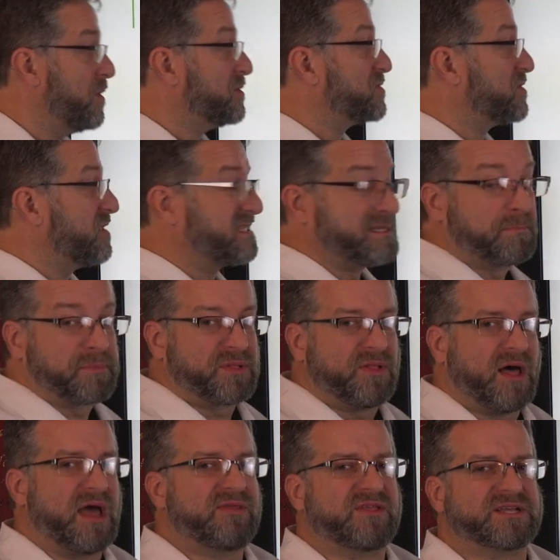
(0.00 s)
So let's
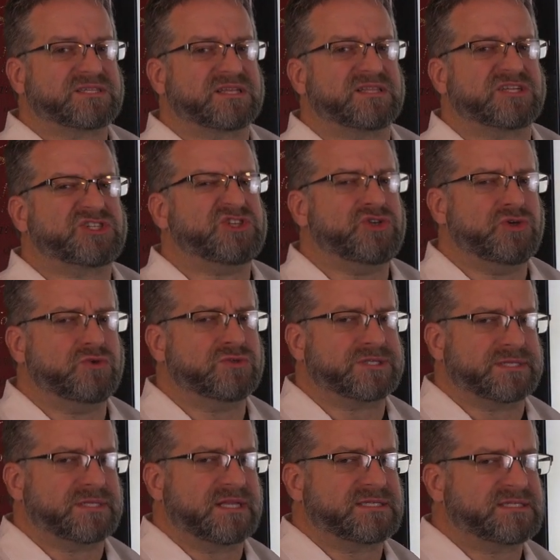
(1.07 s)
apply this and let's use
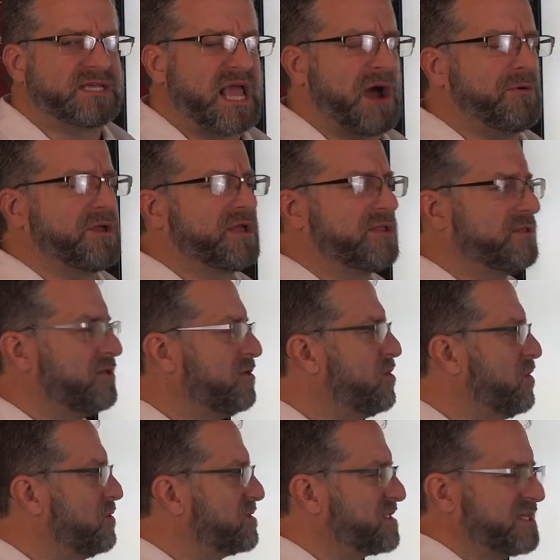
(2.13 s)
it. Let's see how we can
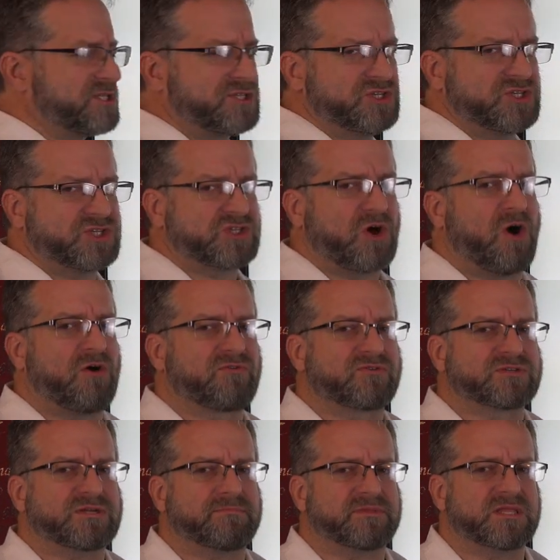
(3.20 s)
use this to solve
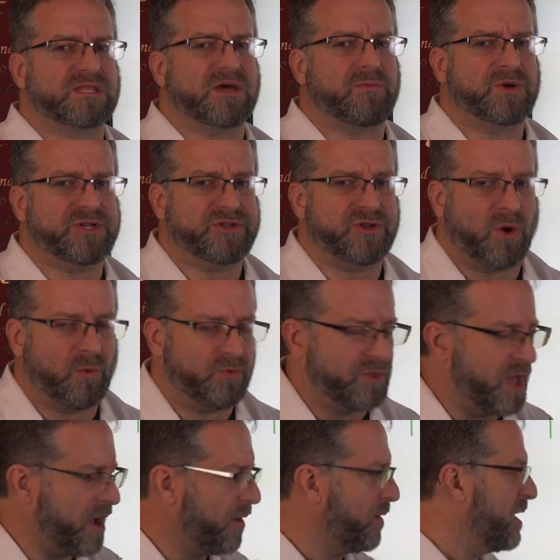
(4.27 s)
for something that we don't
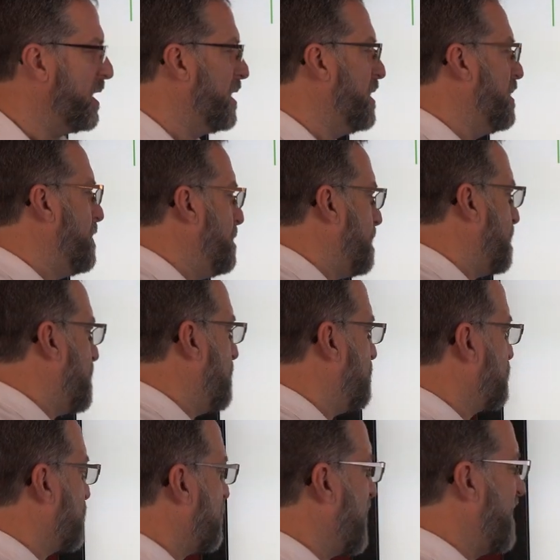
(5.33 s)
know.
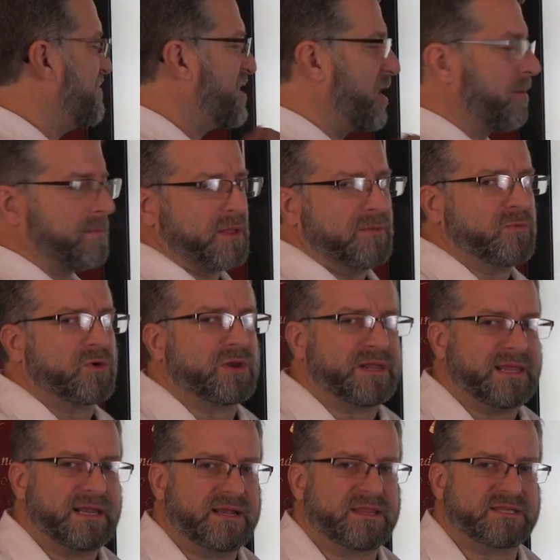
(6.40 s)
So we have an airplane. We're going to
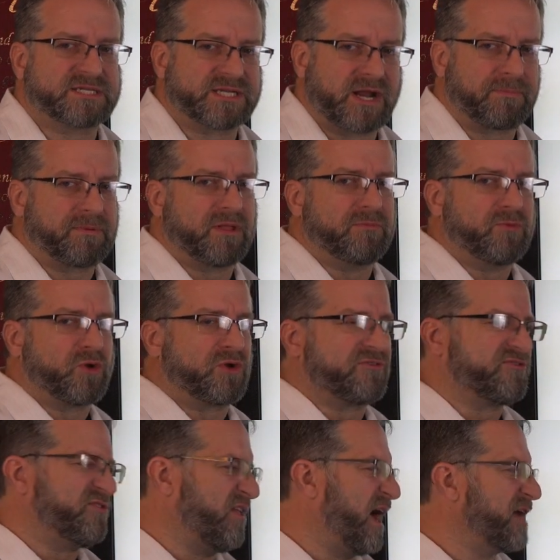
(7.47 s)
get into this airplane. We're going to
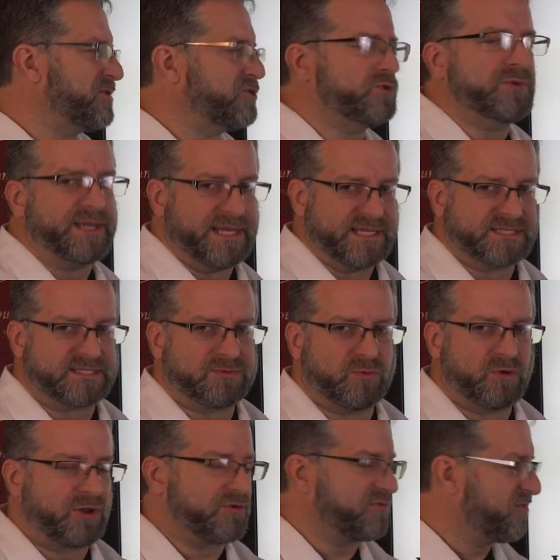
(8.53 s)
fly due east.
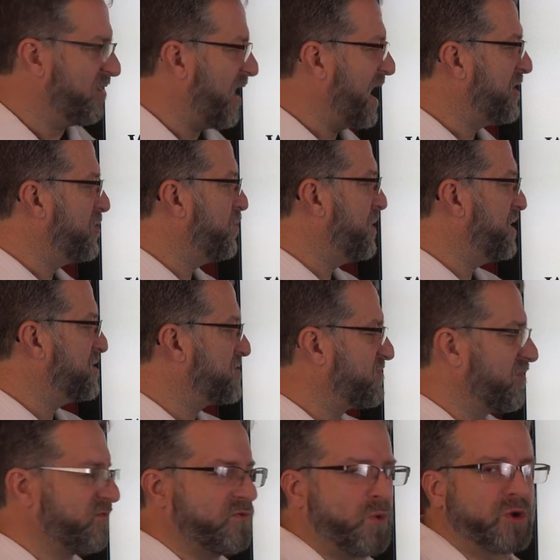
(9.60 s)
We're going to fly due east
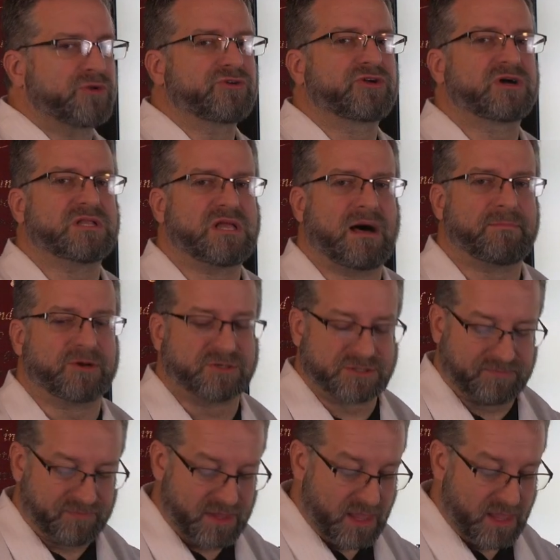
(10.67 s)
for 400 kilometers.